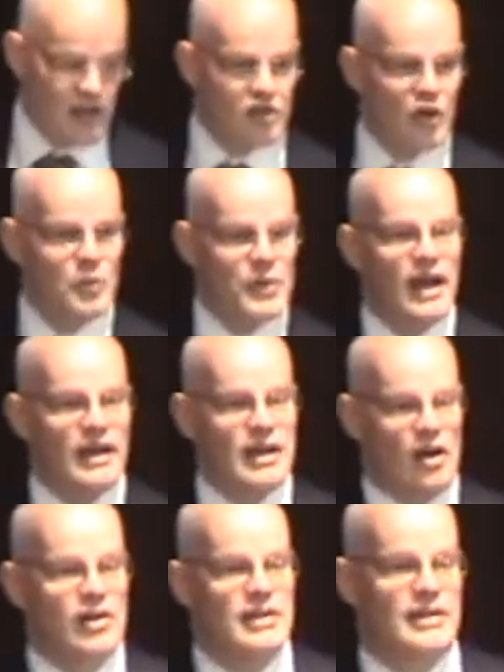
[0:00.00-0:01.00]
So we are
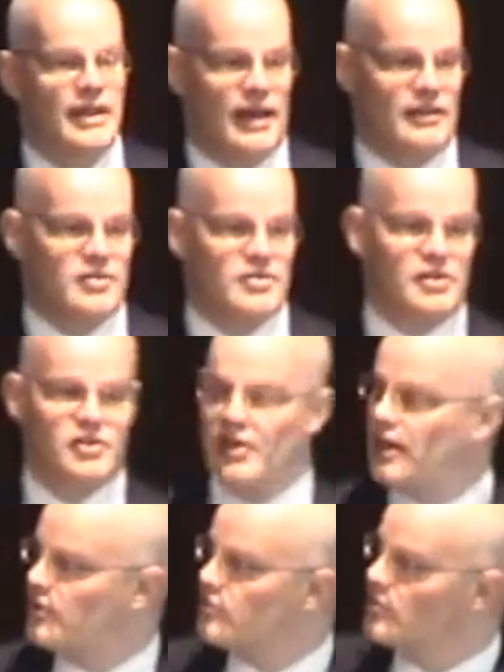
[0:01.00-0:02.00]
currently at a
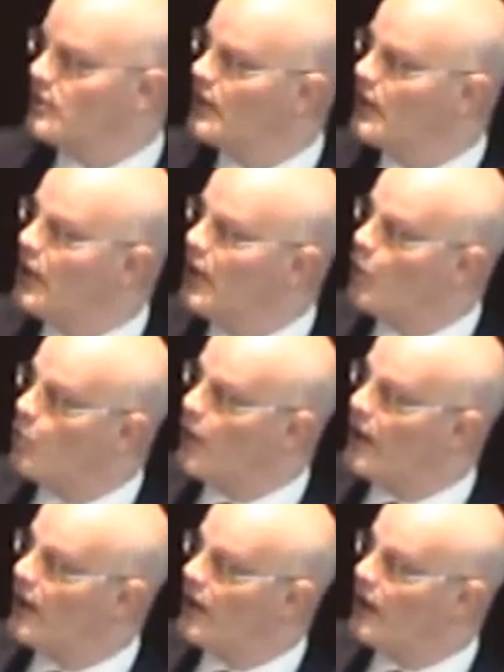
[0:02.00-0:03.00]
situation
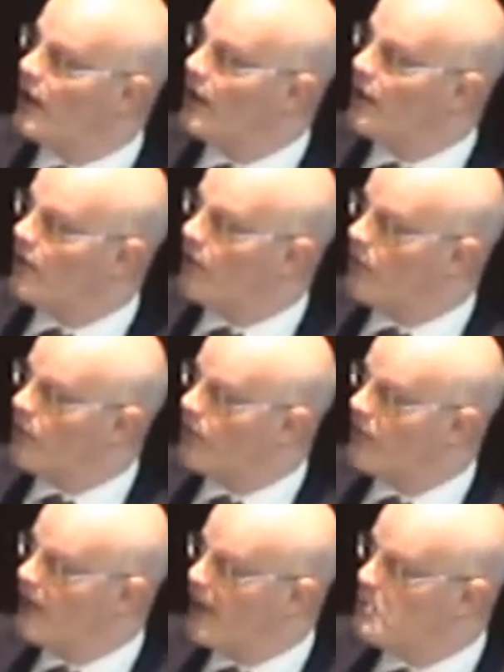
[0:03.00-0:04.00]
where
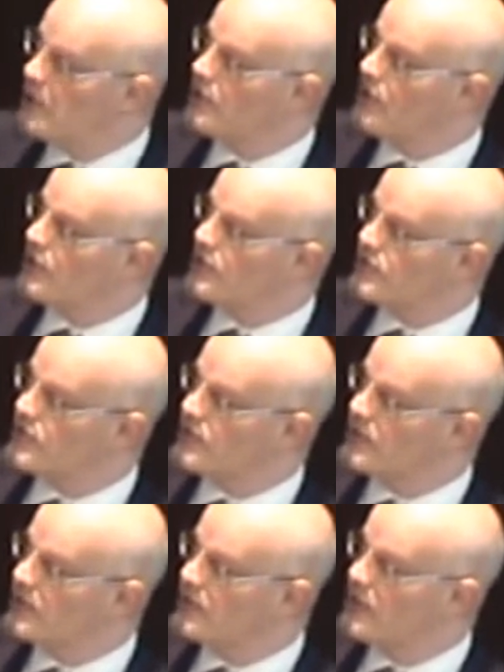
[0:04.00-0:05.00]
the labor
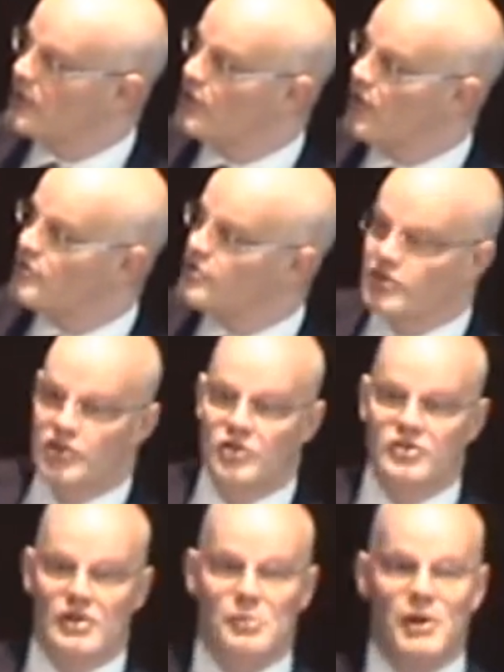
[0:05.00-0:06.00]
costs
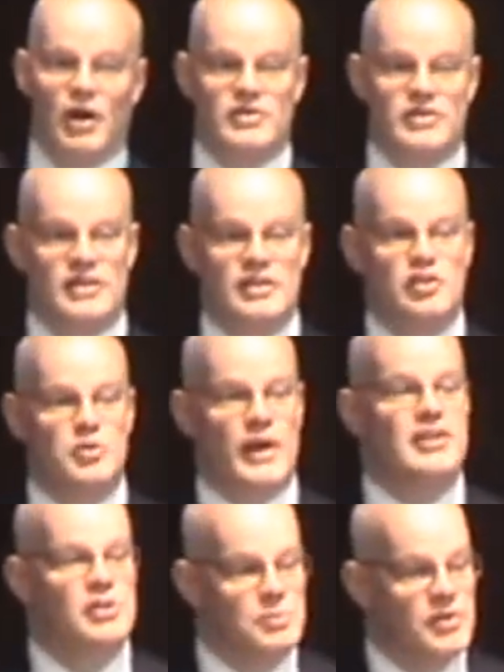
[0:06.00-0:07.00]
constitute about
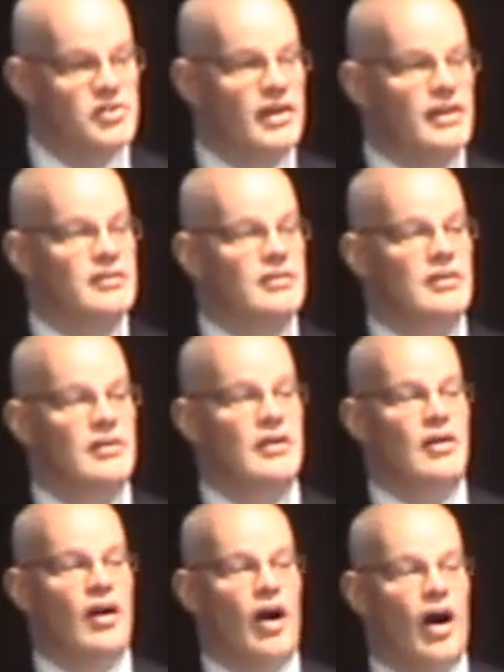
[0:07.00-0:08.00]
20%
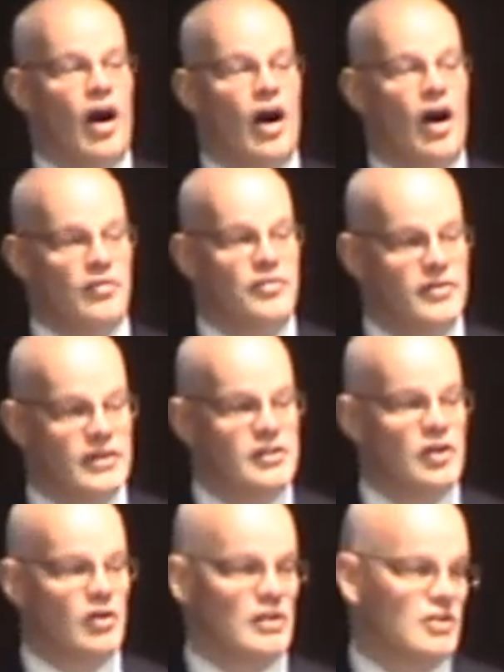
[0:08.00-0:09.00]
of the
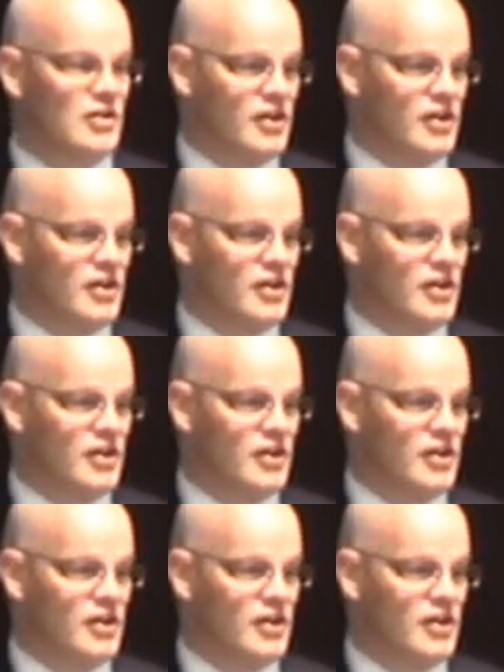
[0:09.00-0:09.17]
total